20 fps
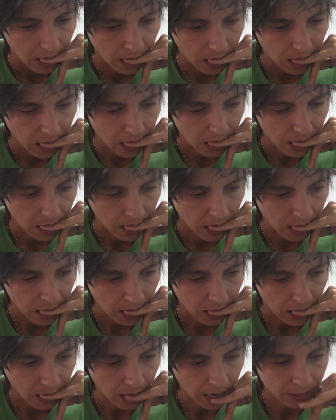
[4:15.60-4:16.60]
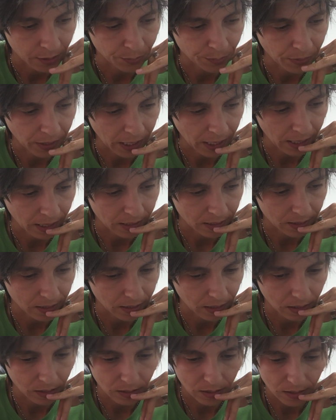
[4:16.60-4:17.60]
Huh. As bad as
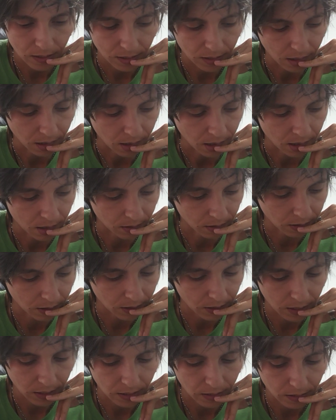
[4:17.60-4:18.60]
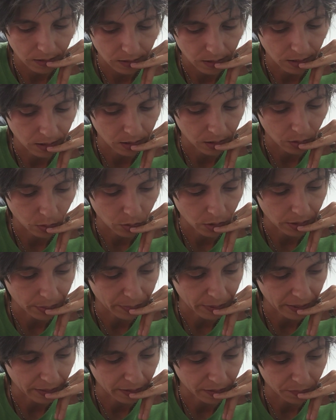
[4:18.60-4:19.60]
things are looking in your
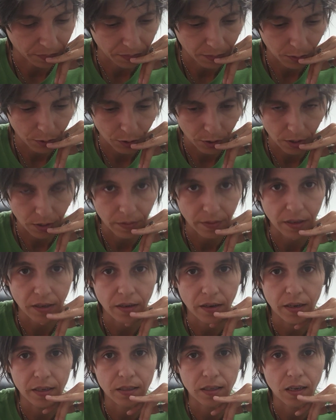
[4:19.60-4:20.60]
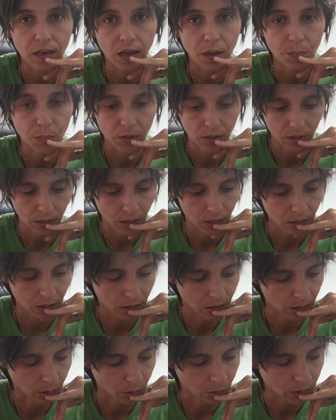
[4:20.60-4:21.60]
immediate future, they're ending up on a good
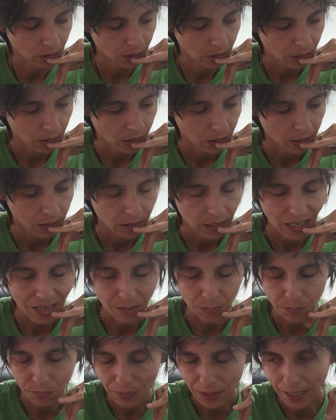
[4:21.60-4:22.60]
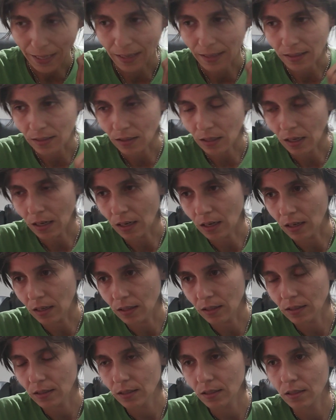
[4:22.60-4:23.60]
note. Not bad. Uh,
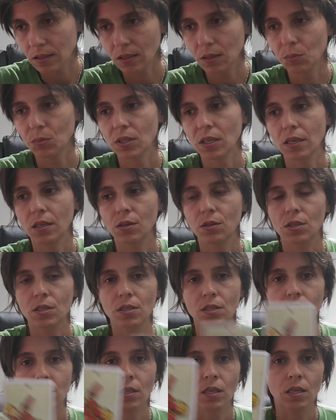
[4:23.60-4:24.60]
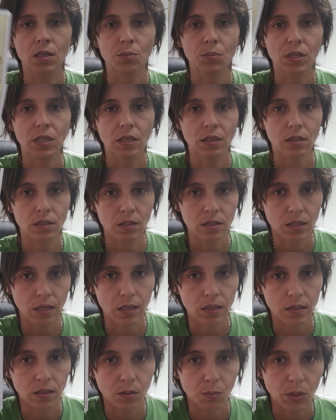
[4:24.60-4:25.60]
it seems like you're still going to be
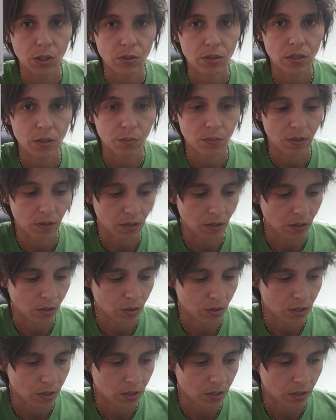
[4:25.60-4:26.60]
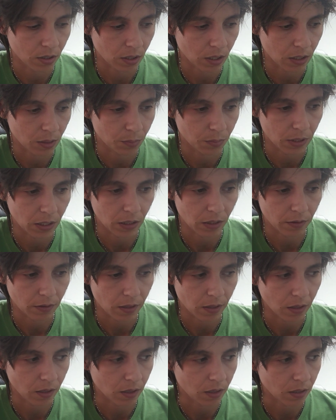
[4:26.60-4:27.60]
undecided about something. You're still going to be
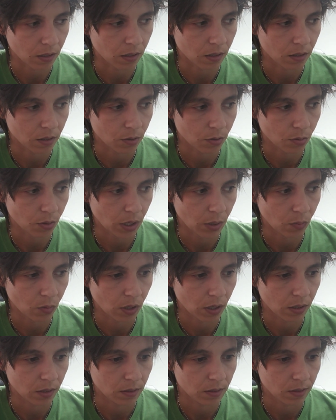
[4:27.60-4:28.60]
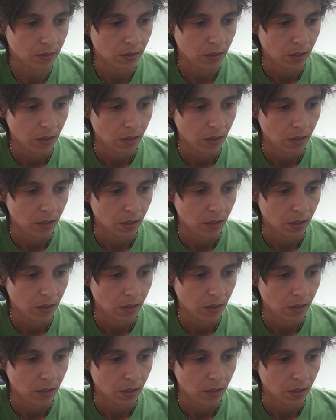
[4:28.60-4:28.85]
thinking, do I want